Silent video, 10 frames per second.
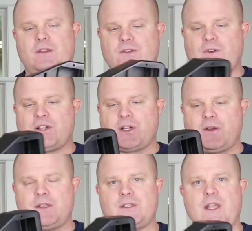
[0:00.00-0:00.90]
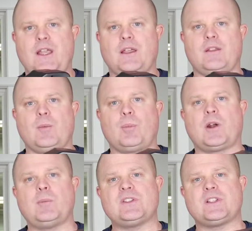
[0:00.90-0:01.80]
This fresh air intake, the
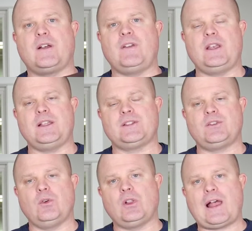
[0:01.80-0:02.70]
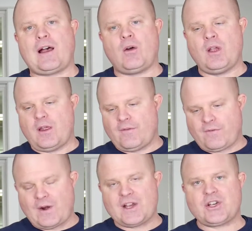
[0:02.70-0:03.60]
purpose of it is to allow
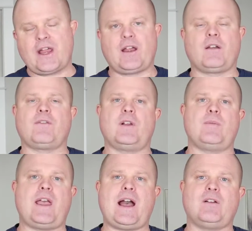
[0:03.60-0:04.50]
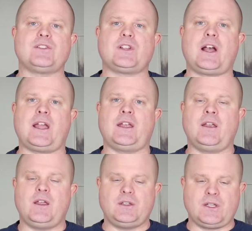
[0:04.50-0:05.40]
fresh air from the outside
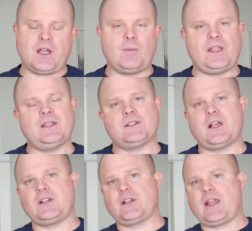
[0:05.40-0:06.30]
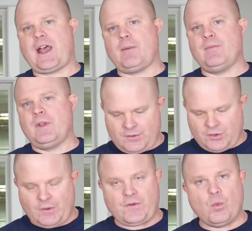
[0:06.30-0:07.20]
to come inside your cab.
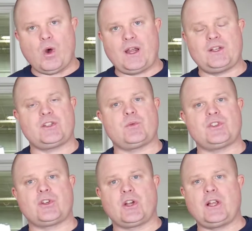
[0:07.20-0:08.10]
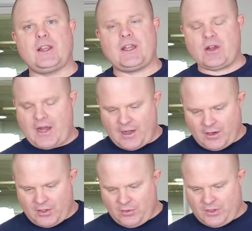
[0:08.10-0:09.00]
So if you want to just recirculate your
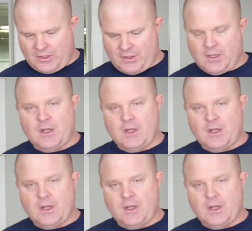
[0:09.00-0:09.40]
air, you could